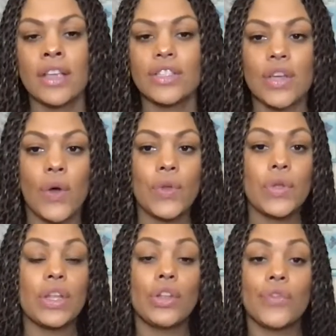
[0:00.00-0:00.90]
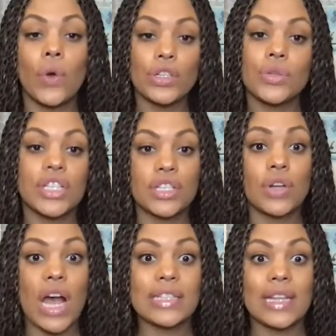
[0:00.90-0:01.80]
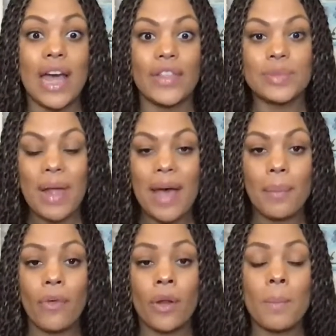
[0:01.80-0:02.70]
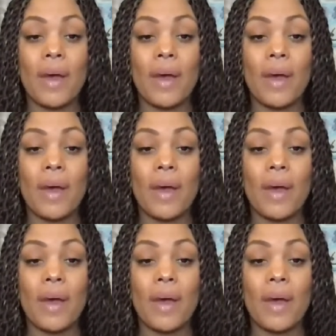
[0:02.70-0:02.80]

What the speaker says: So you can look forward to additional content on this platform.